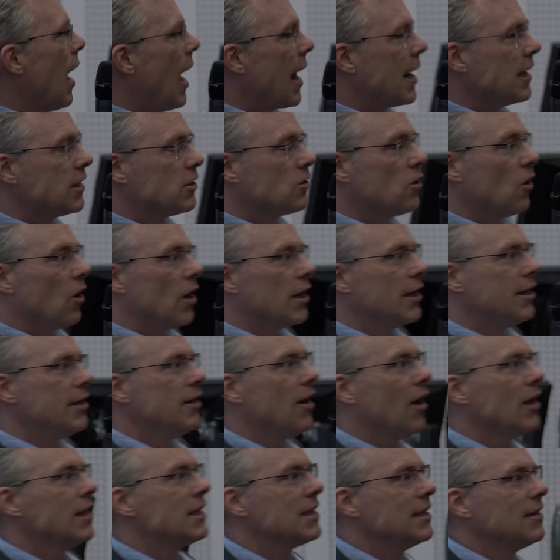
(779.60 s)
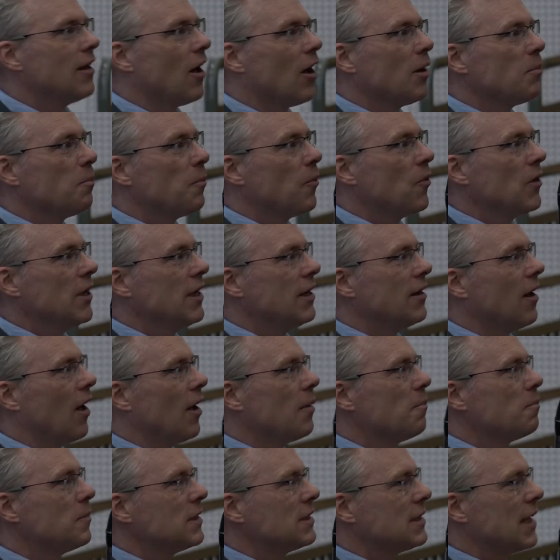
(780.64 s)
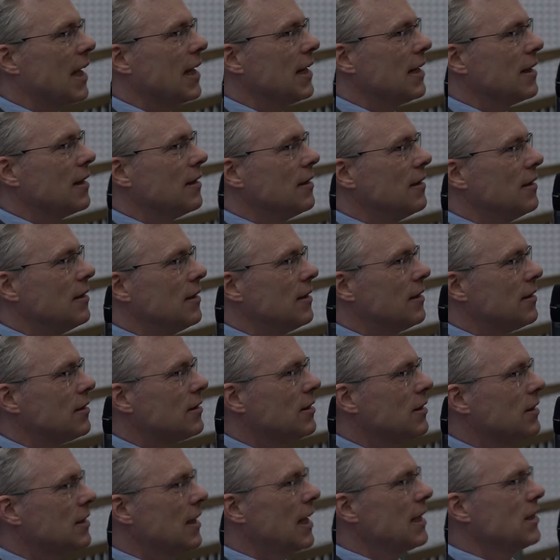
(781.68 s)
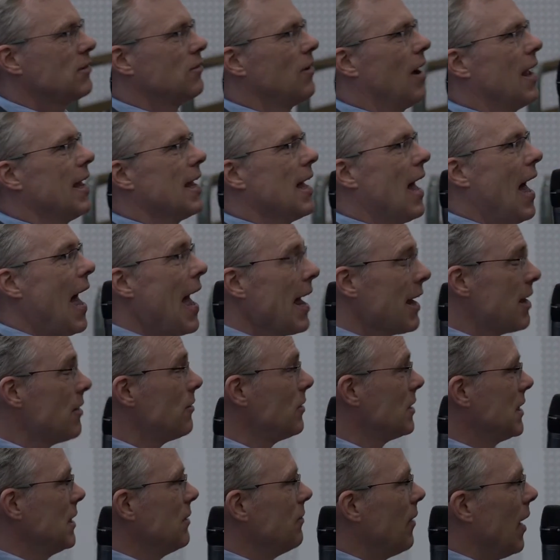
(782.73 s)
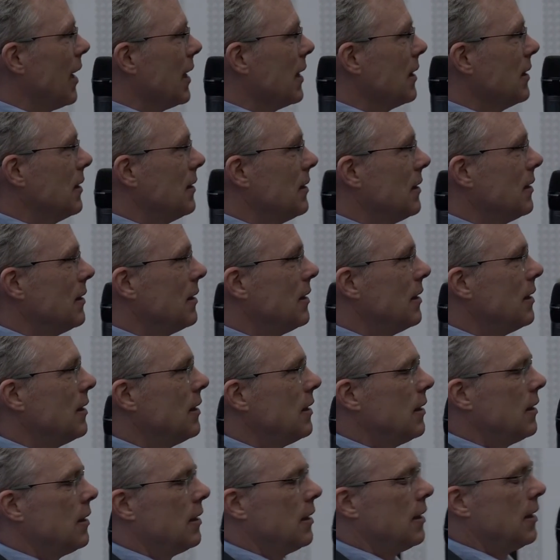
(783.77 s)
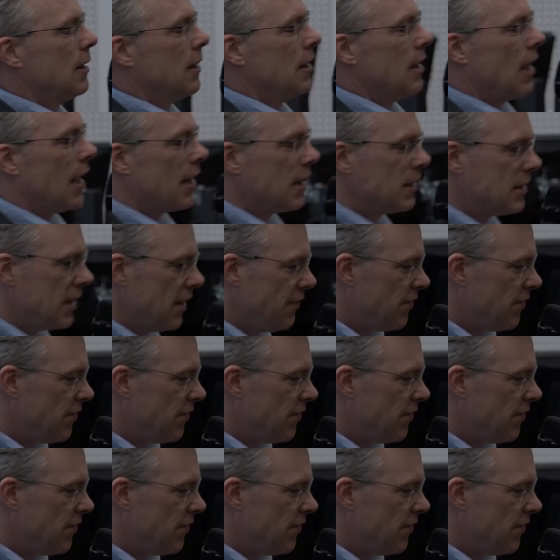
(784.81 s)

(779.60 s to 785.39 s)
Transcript: and it's got a 99.9% success rate, accuracy rate. And the